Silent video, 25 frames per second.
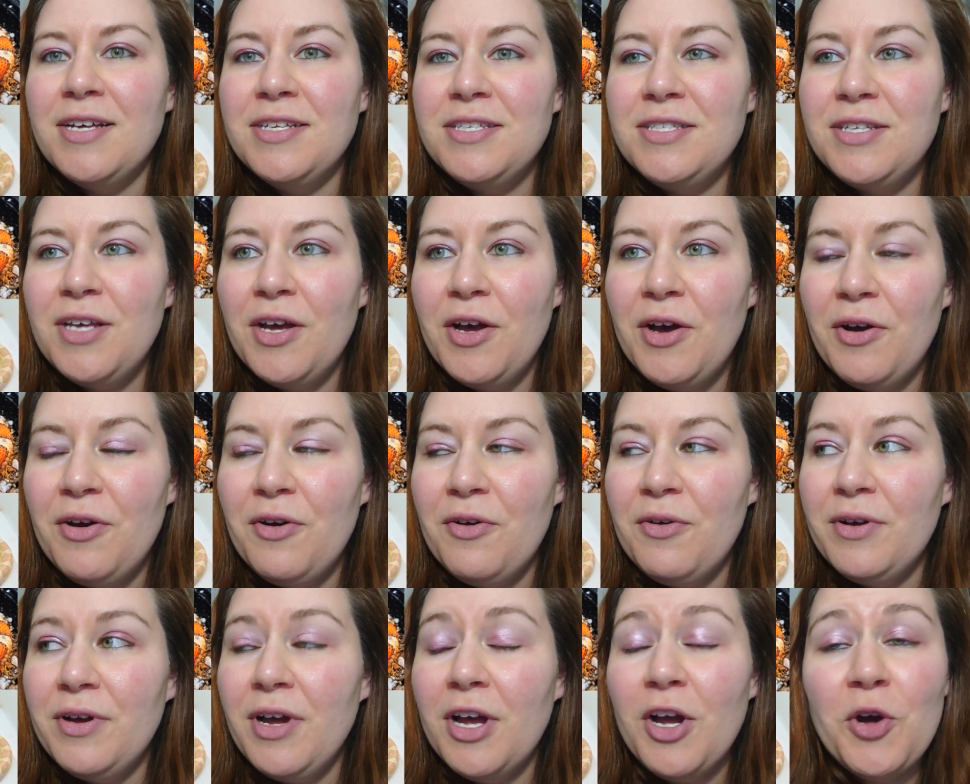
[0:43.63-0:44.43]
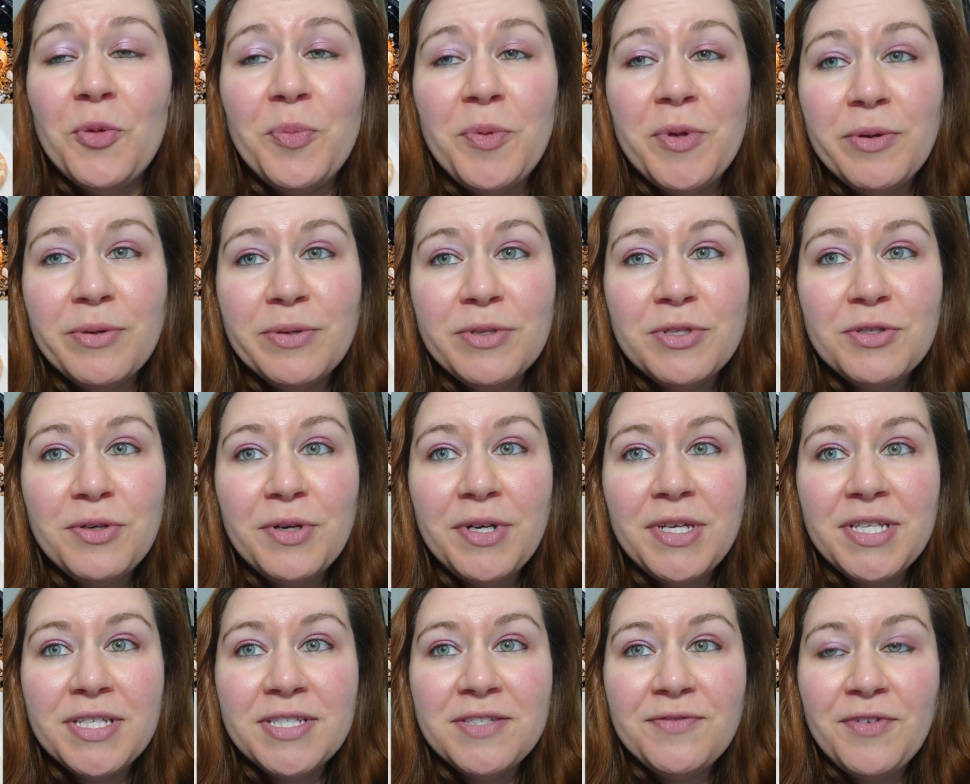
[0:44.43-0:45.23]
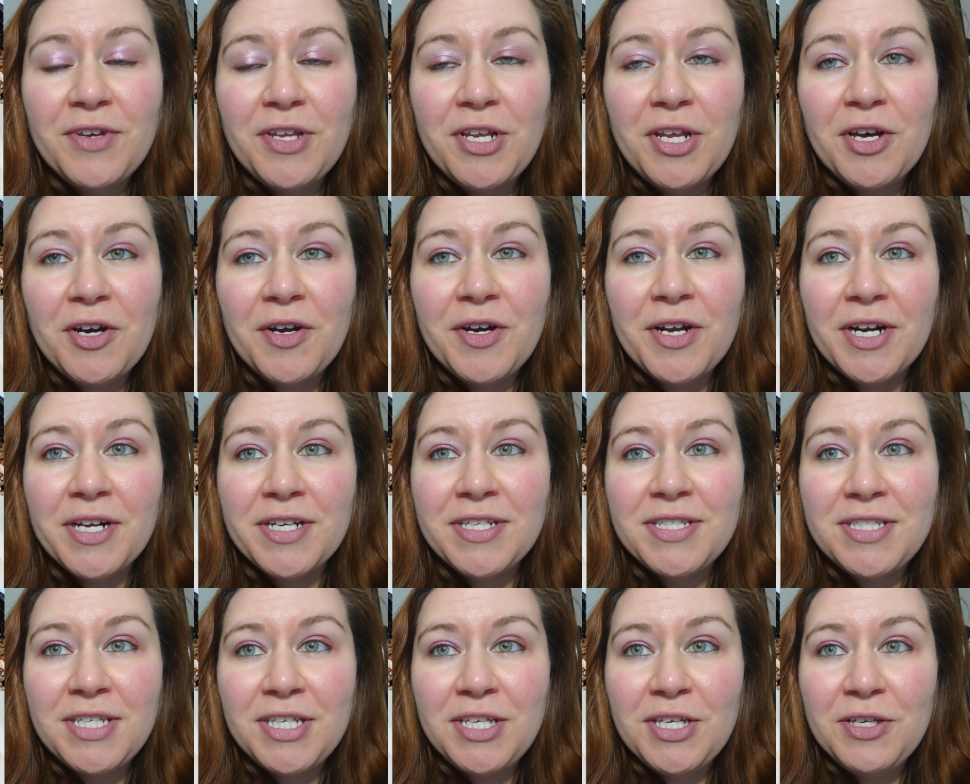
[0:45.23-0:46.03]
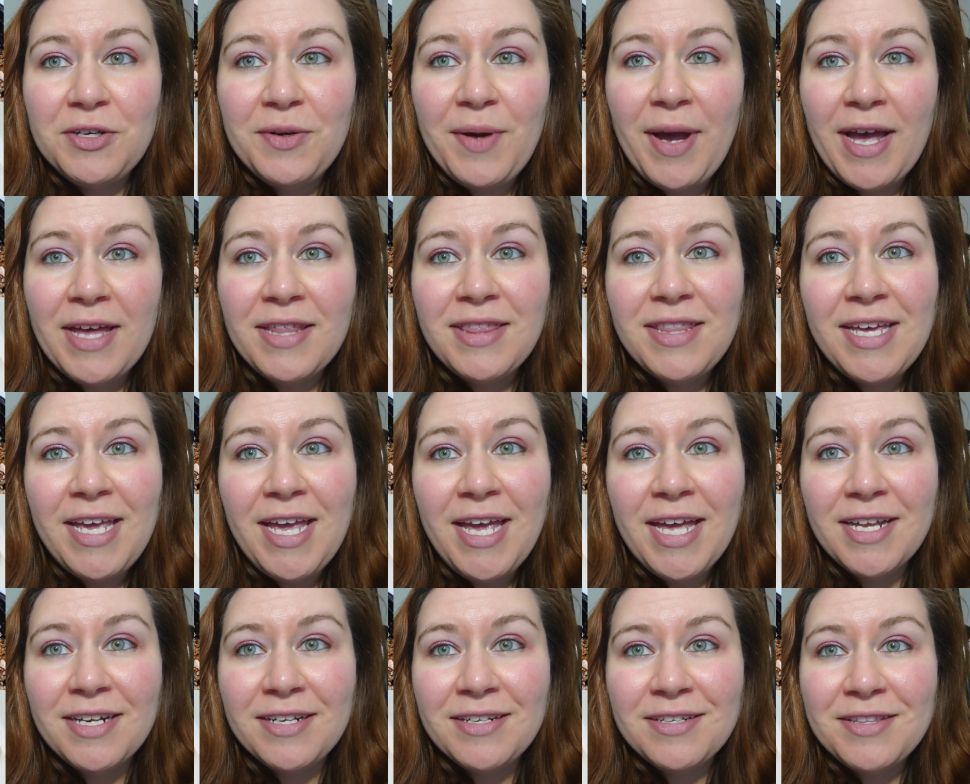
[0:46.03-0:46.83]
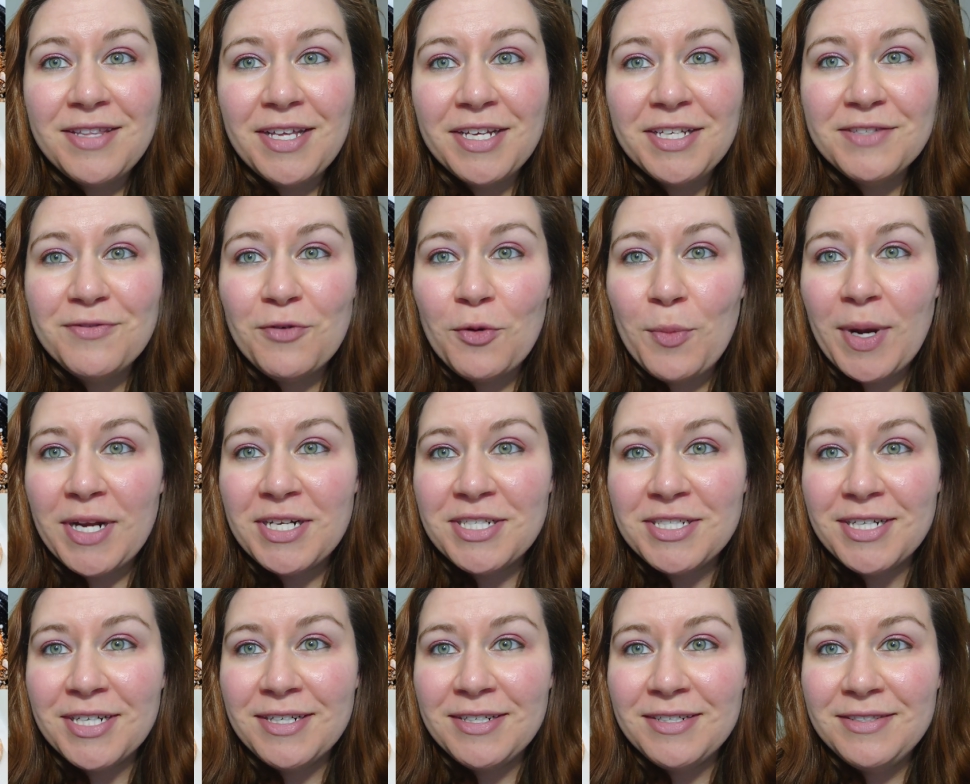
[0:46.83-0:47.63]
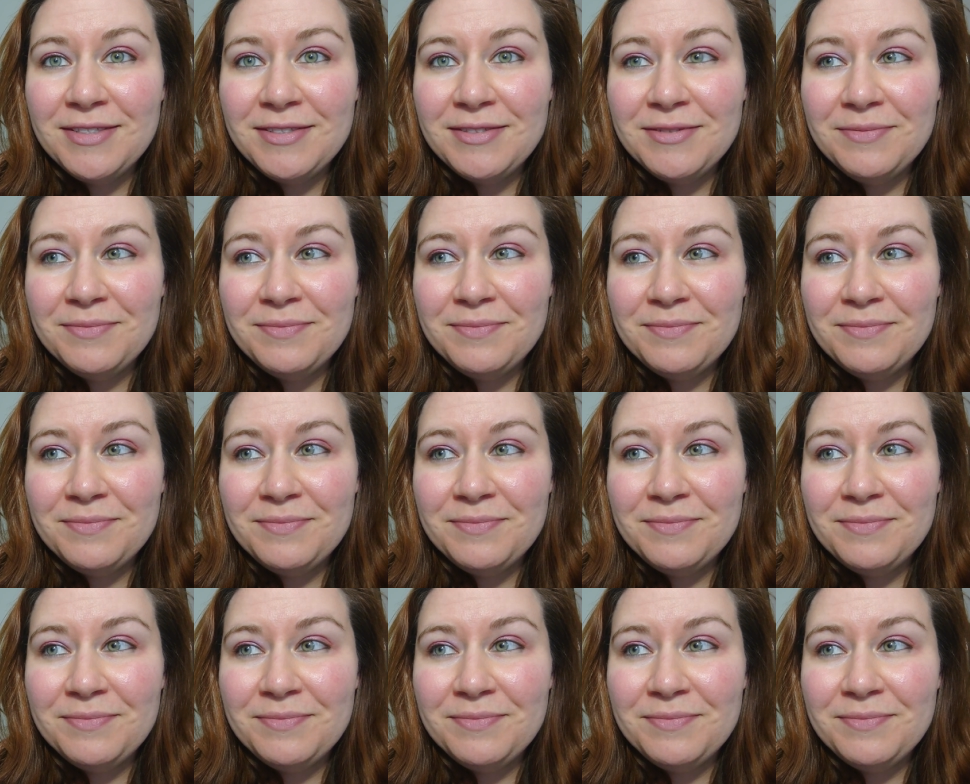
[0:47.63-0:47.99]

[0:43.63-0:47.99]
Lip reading: So I hope you enjoy this video, and I'll see you at the end. Thanks for watching.